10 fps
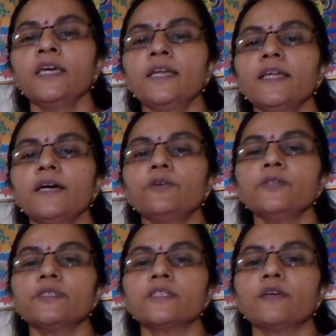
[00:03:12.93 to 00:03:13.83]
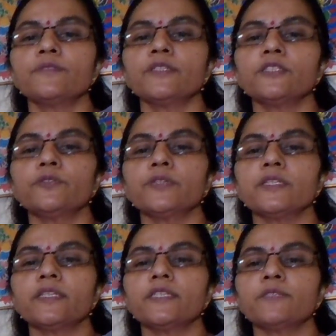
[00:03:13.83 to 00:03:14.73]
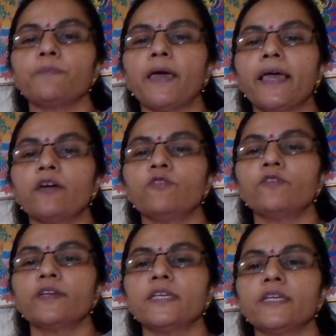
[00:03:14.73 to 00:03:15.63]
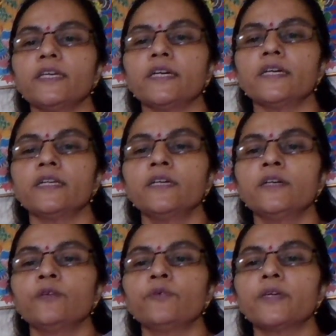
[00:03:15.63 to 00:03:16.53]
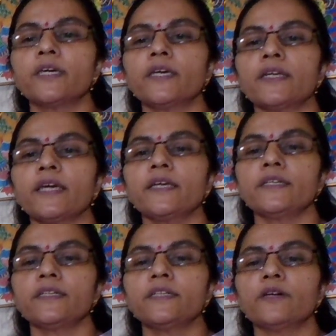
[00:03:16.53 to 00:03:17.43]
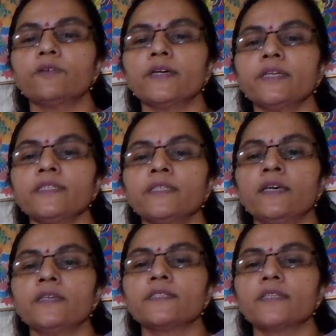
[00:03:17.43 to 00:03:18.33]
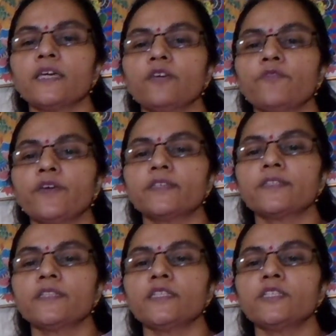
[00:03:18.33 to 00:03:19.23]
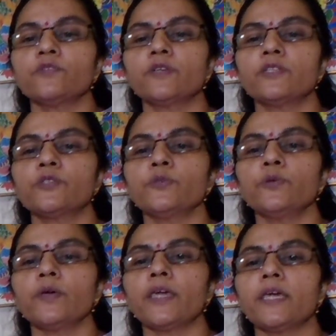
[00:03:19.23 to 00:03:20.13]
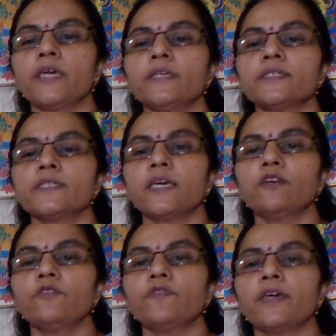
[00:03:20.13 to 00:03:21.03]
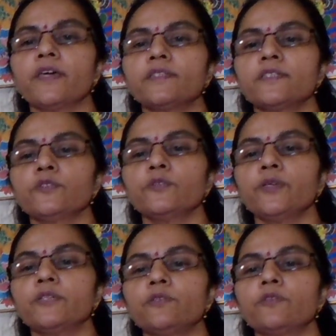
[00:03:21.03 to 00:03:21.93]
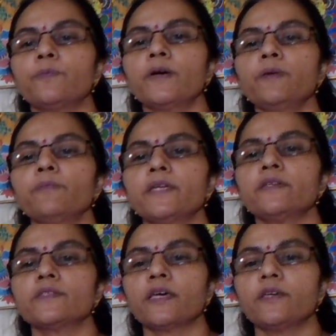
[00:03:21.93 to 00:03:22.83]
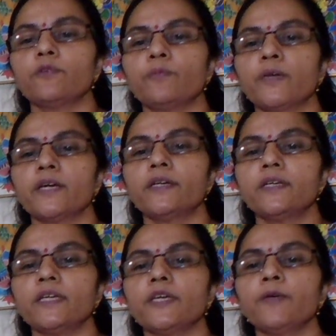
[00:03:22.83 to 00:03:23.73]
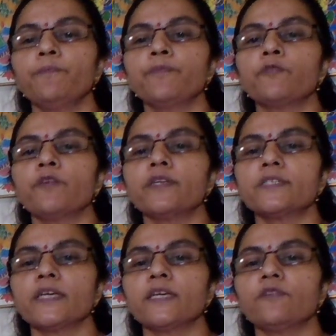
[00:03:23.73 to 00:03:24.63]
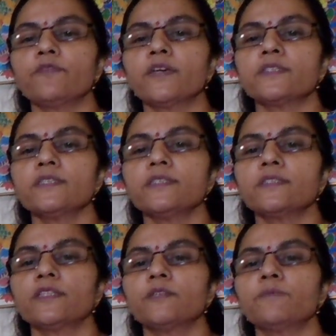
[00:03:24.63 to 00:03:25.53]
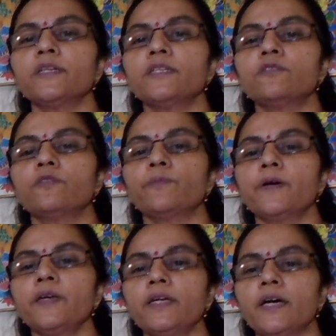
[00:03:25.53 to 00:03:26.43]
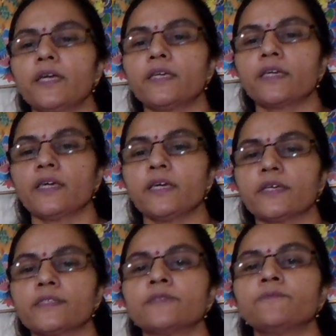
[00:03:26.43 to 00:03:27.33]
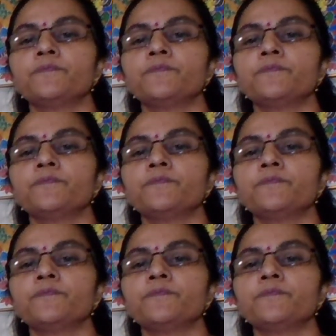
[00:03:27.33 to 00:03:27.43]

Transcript: Now substituting this back over here, we can write it down as psi of xt is equals to a psi of x into e to the power minus I omega t, where psi of x is nothing but e to the power I kx.